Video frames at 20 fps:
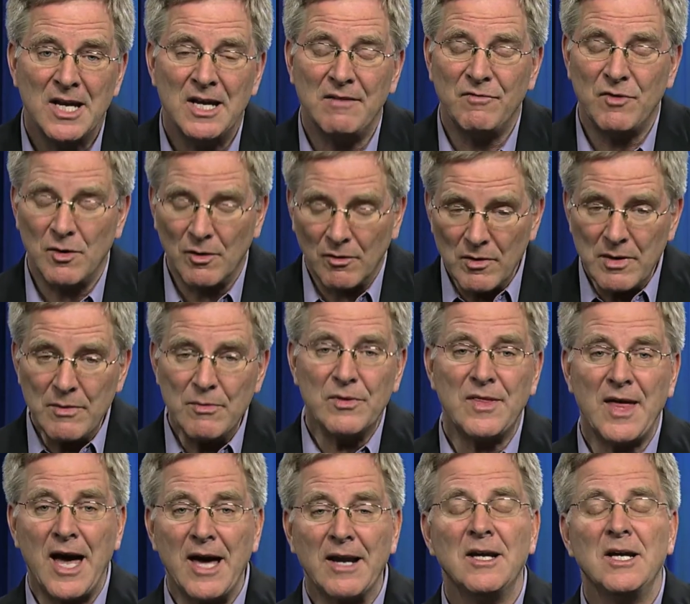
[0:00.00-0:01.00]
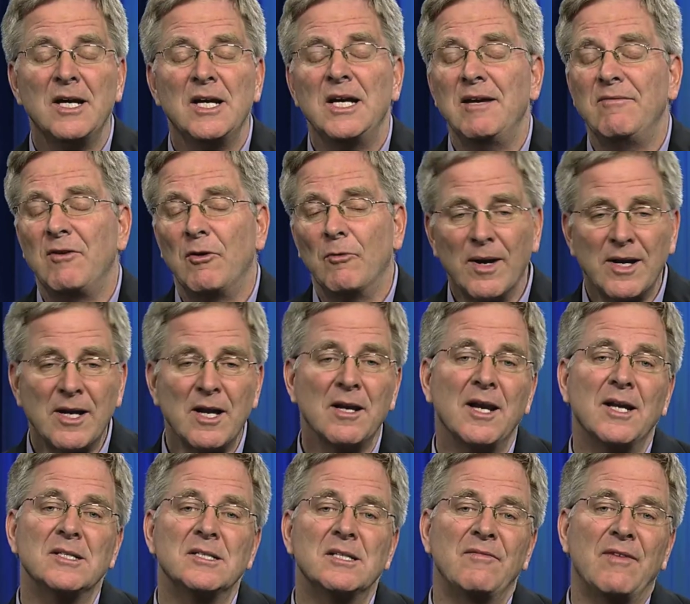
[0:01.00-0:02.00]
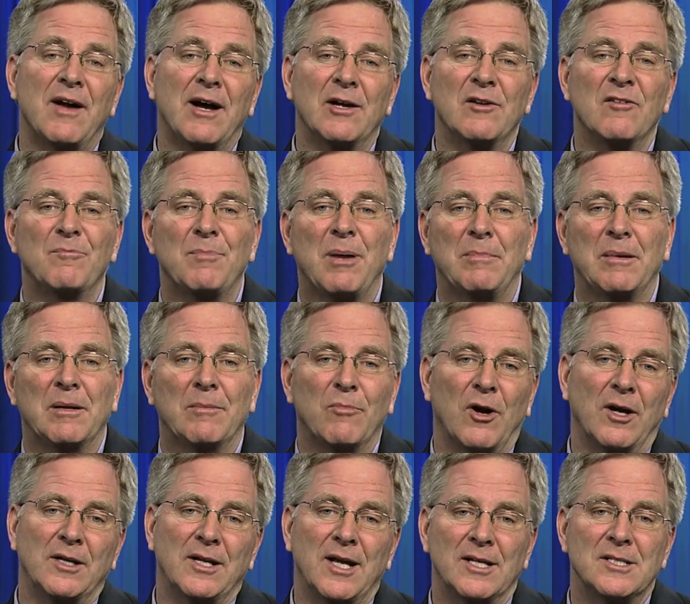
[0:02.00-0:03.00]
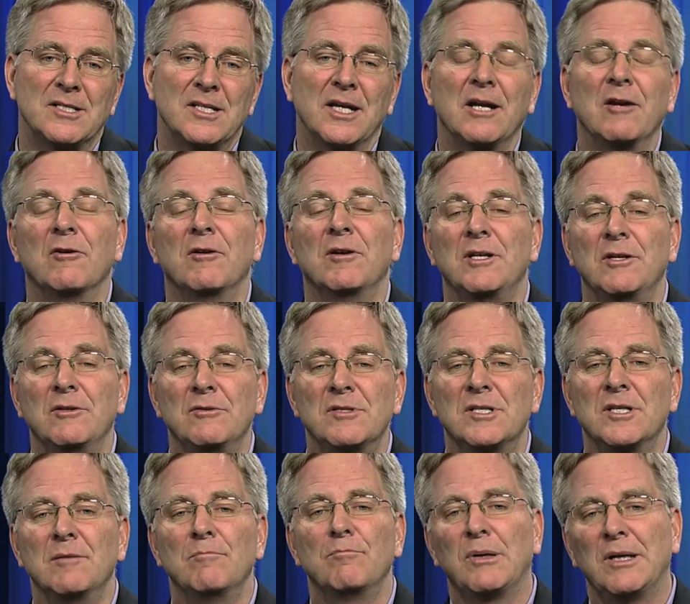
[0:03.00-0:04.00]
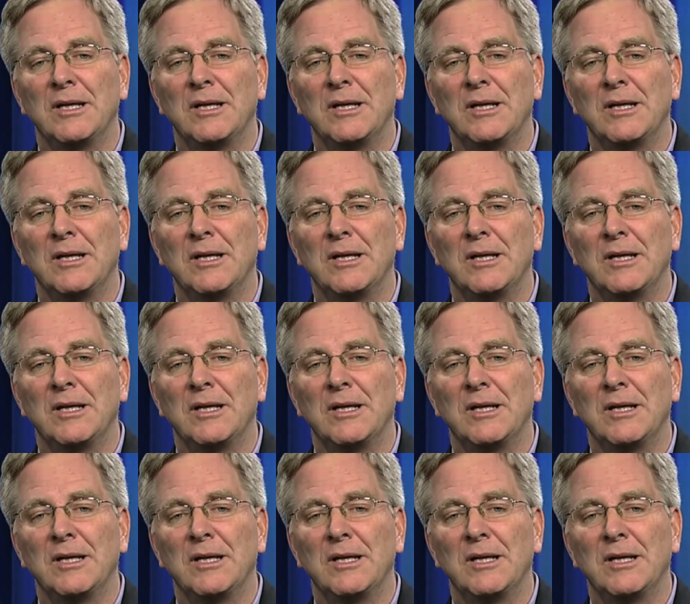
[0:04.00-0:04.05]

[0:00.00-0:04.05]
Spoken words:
If you agree with that, if you recognize the value of public broadcasting here in Houston,